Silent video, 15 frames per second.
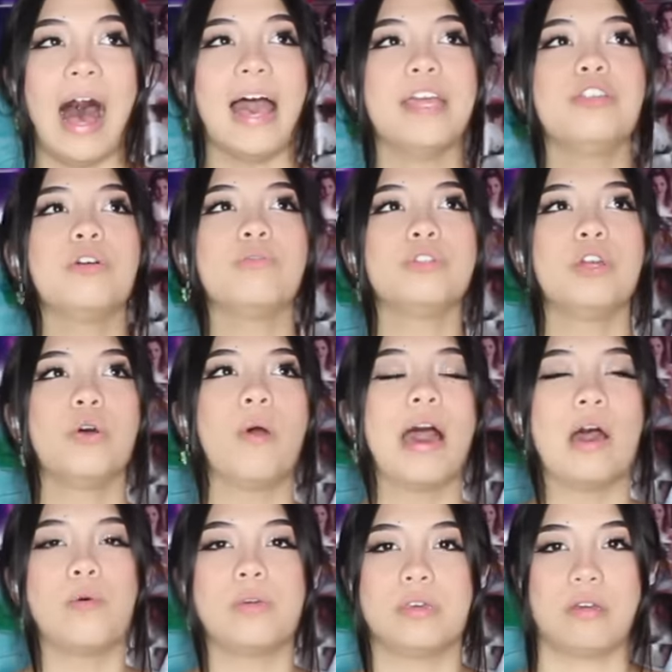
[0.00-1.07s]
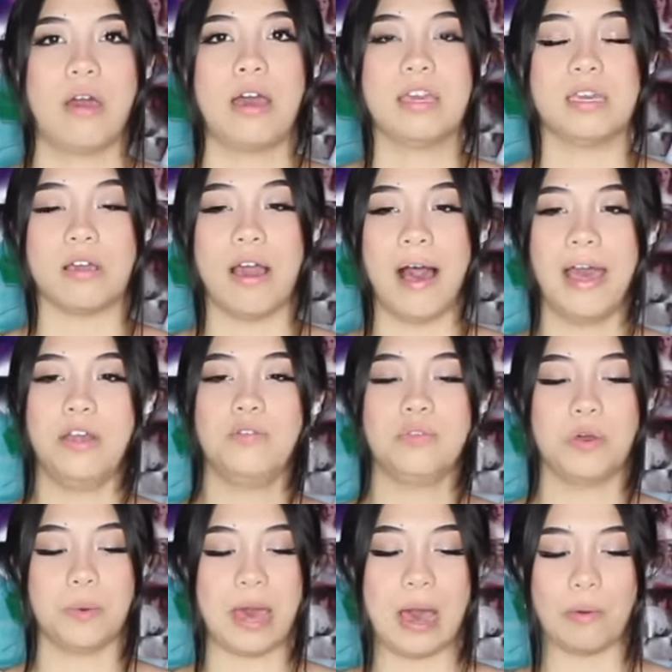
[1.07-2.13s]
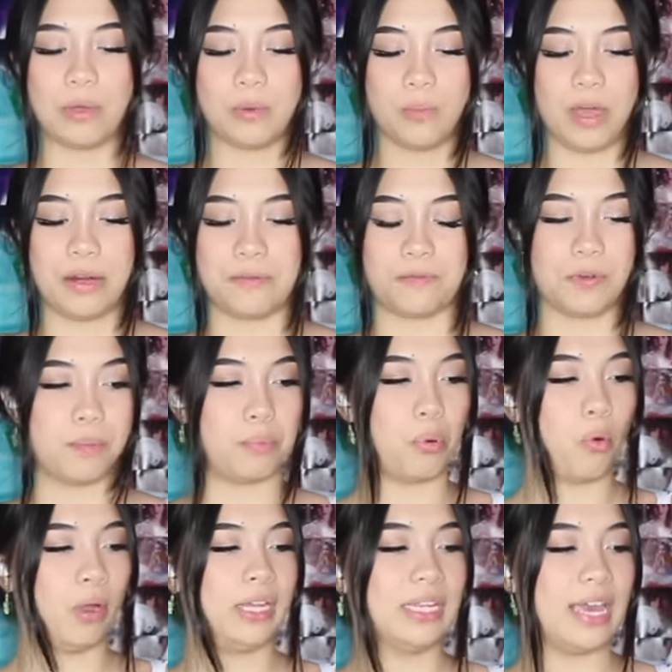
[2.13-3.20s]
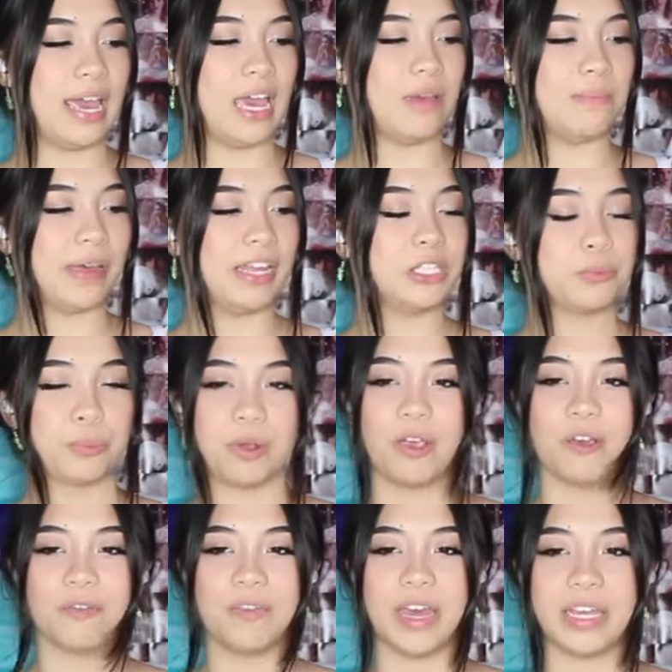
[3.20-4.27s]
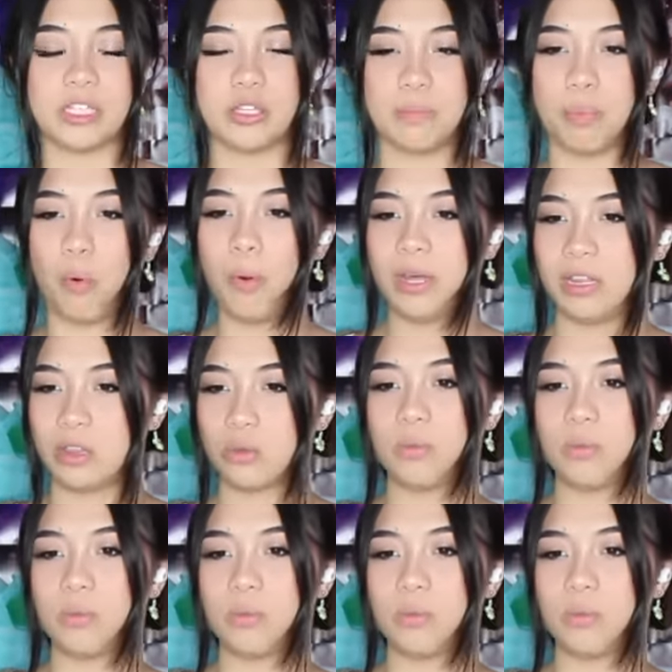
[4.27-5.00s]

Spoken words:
I don't know how we got here. I don't know how we went from point A, Pitch Perfect, to point